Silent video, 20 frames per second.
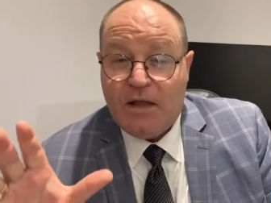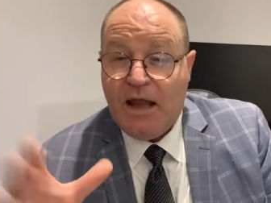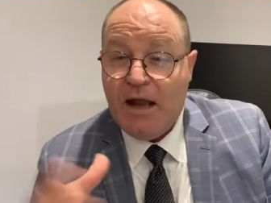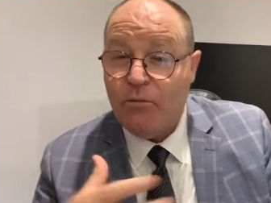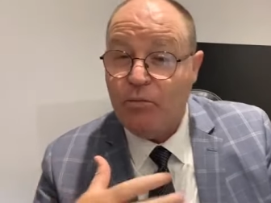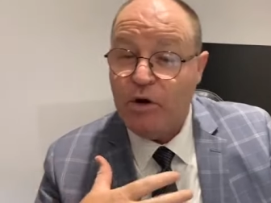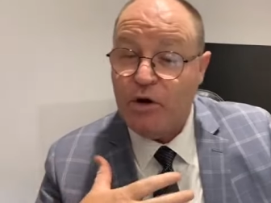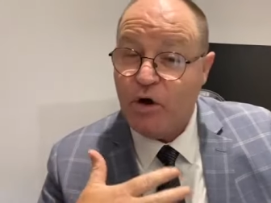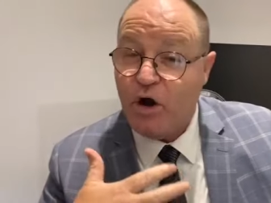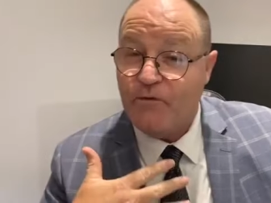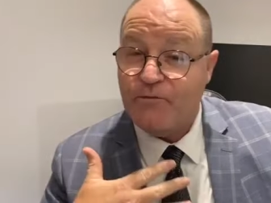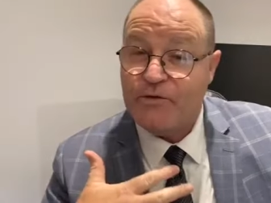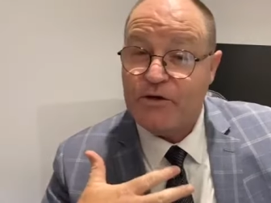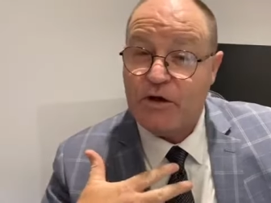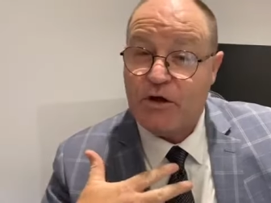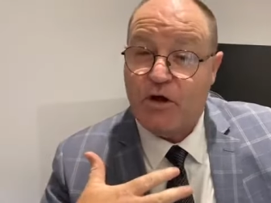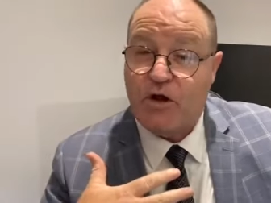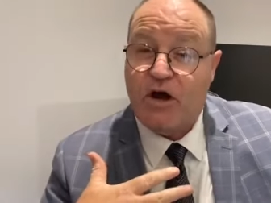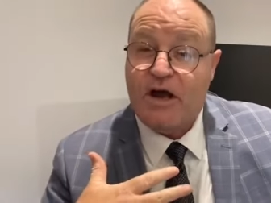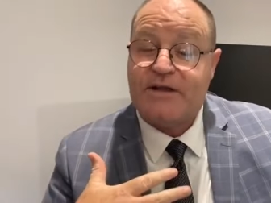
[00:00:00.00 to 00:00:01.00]
And we're
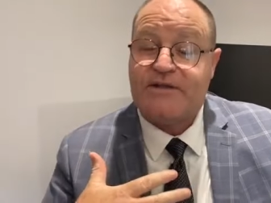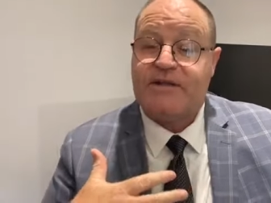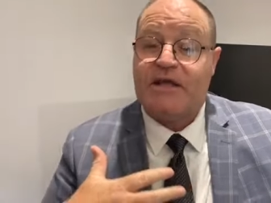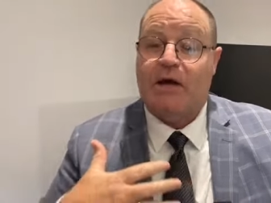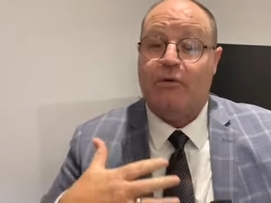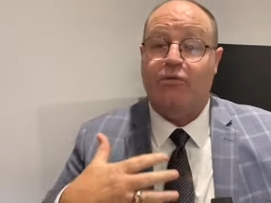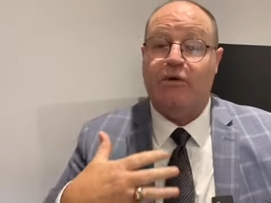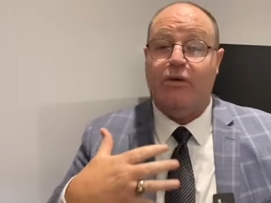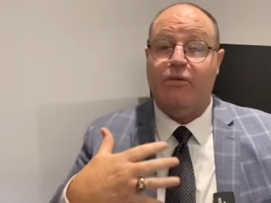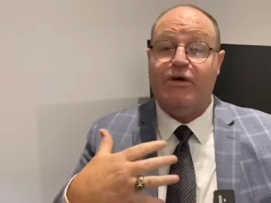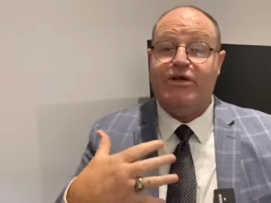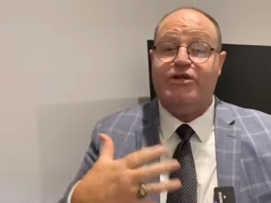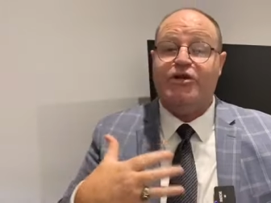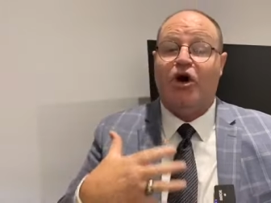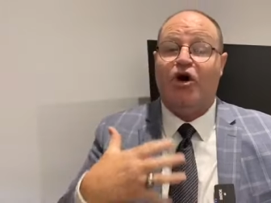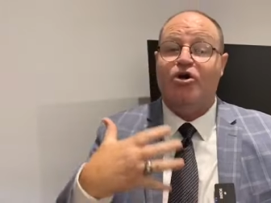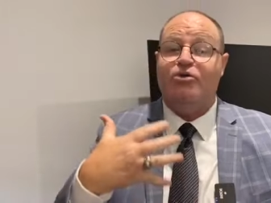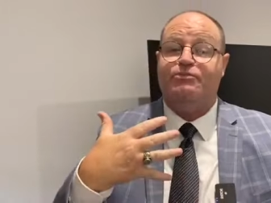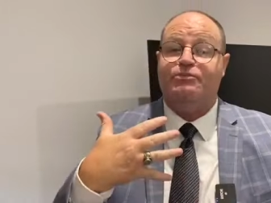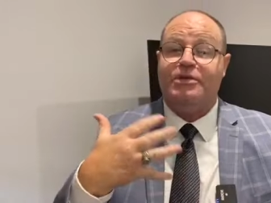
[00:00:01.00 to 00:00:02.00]
often like that, where we
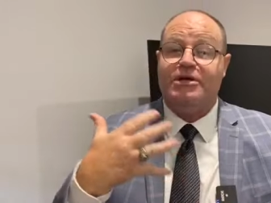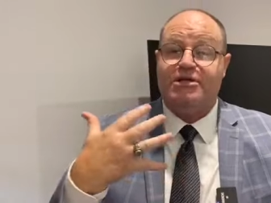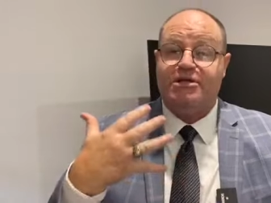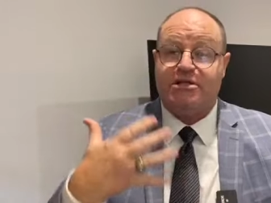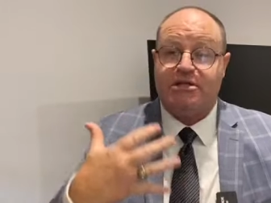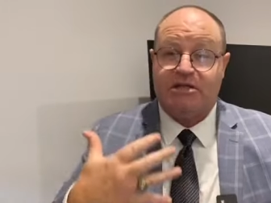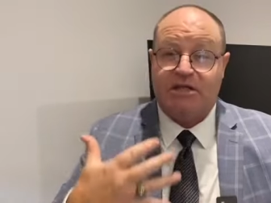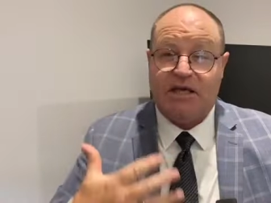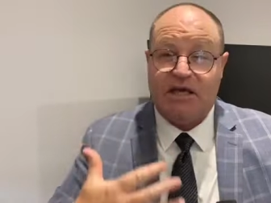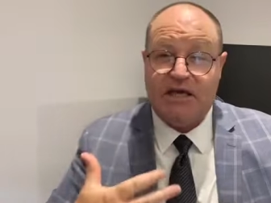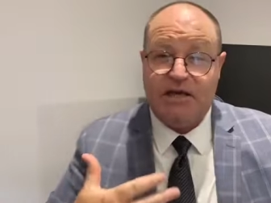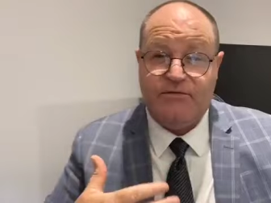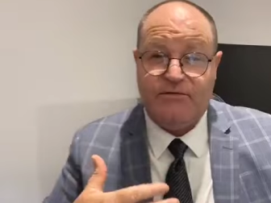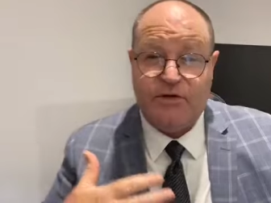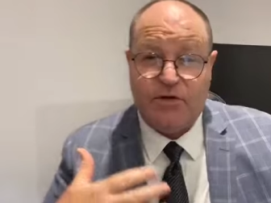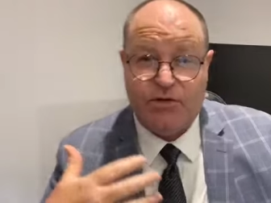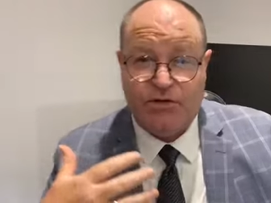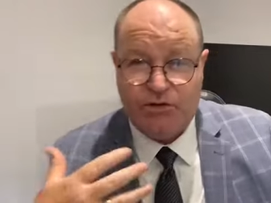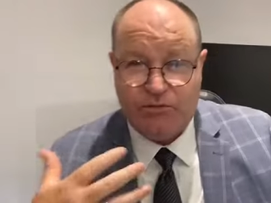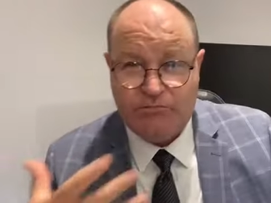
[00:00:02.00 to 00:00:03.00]
don't
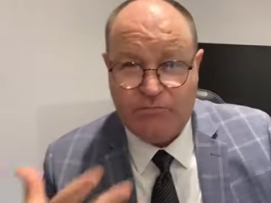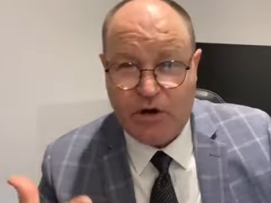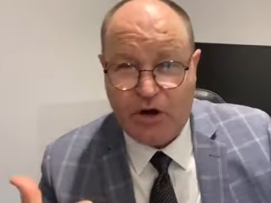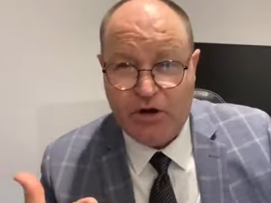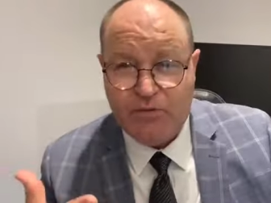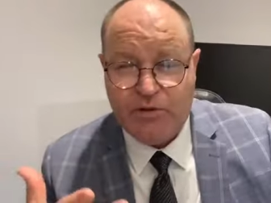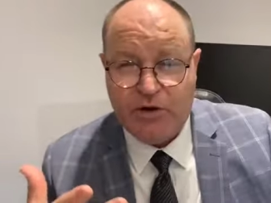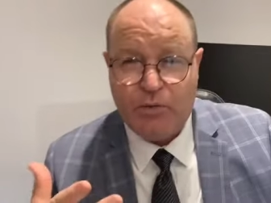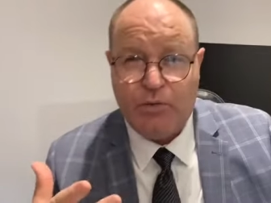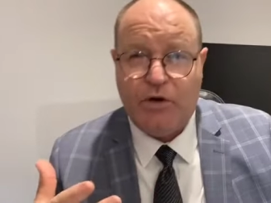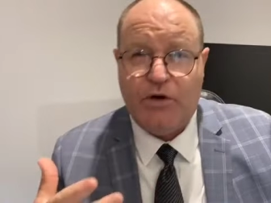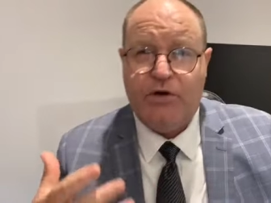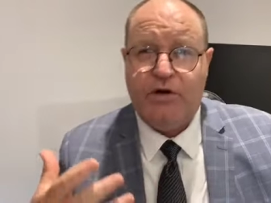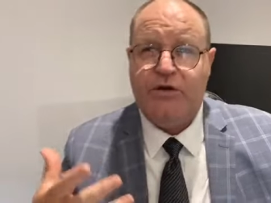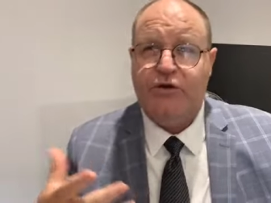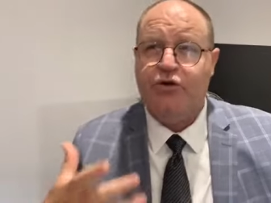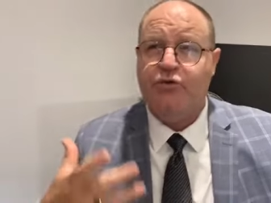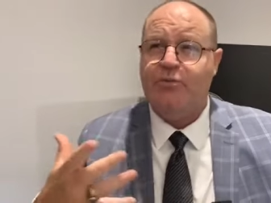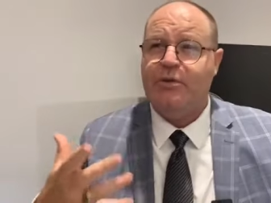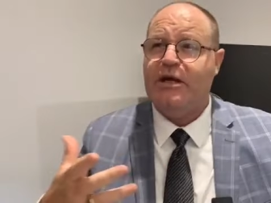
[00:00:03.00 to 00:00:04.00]
perceive the moment. We're a
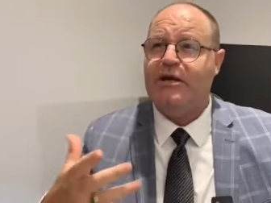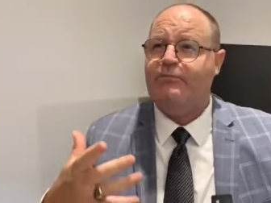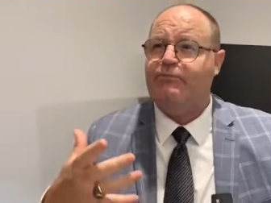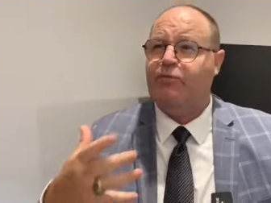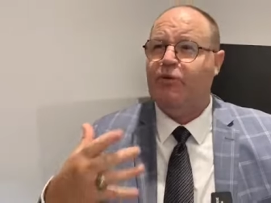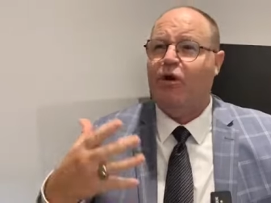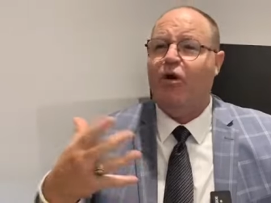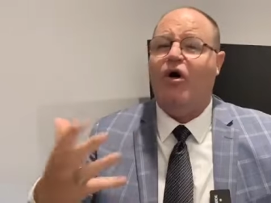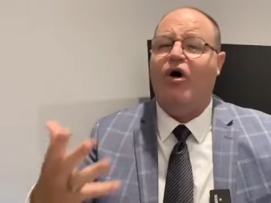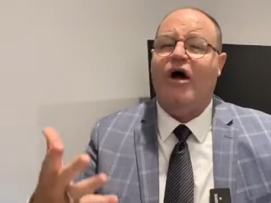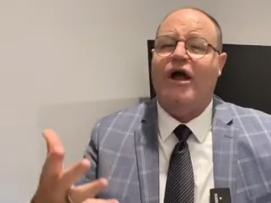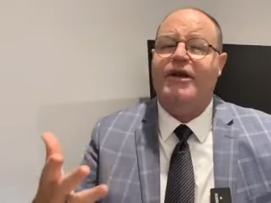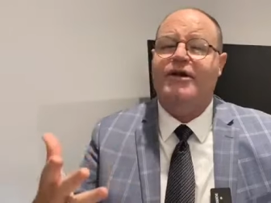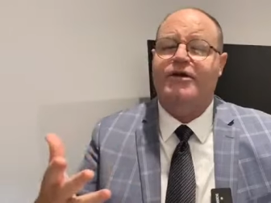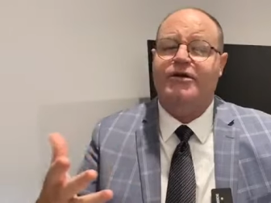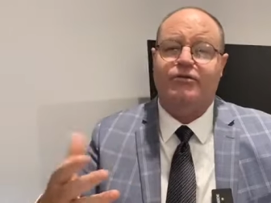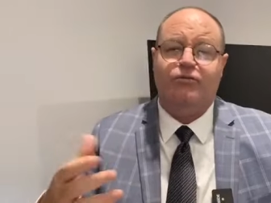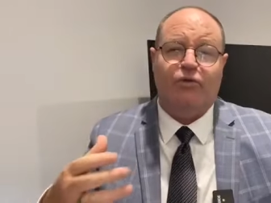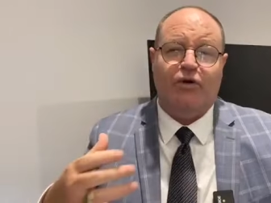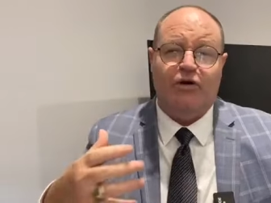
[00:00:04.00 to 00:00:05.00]
little bit
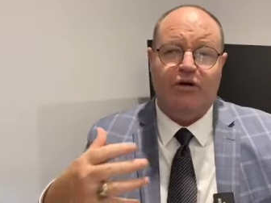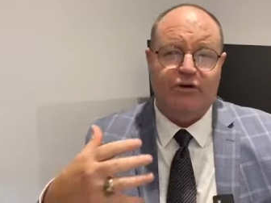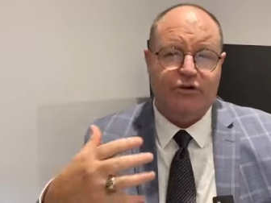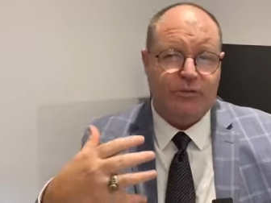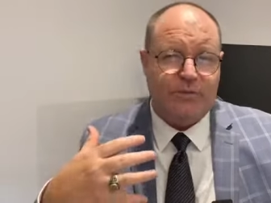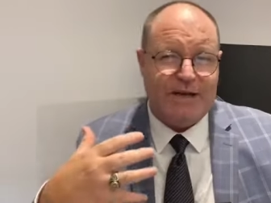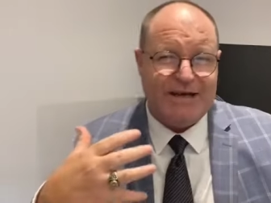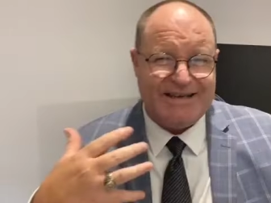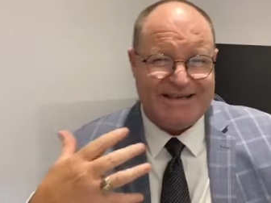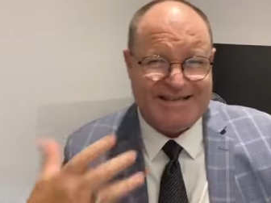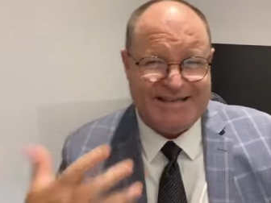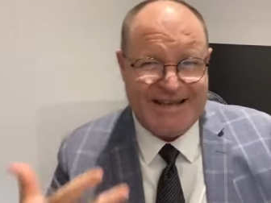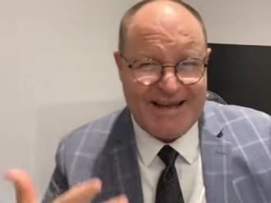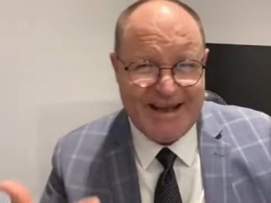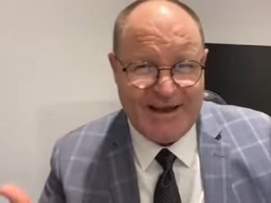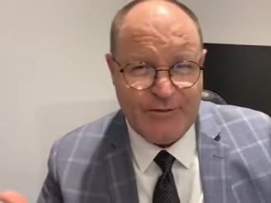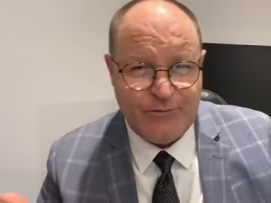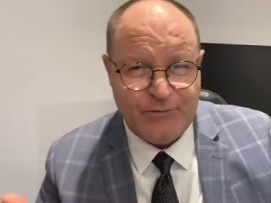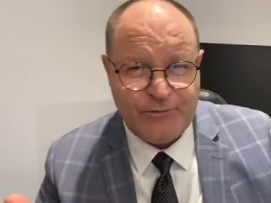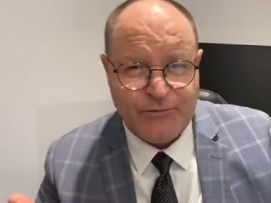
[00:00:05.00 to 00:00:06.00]
blinded, we're a little bit
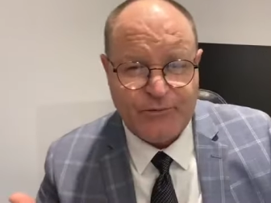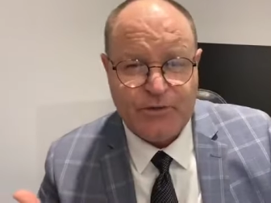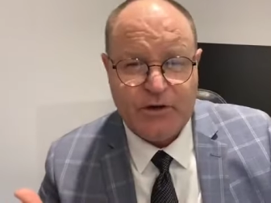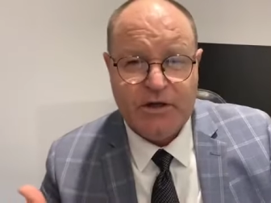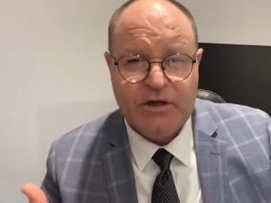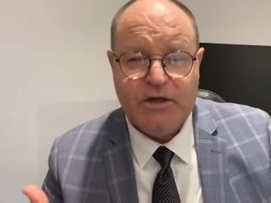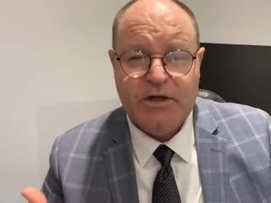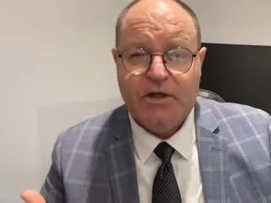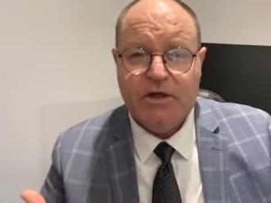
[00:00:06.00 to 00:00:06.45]
deaf